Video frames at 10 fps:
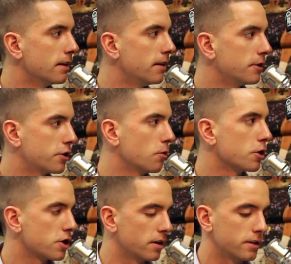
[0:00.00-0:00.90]
A
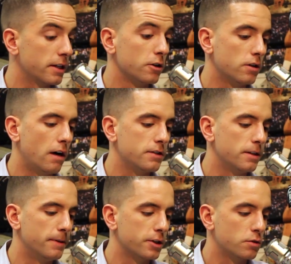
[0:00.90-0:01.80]
short series would
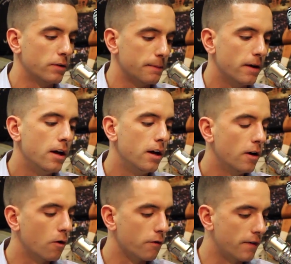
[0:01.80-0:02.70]
obviously be a sweep or
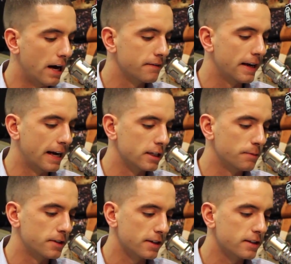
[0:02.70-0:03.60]
5 games. But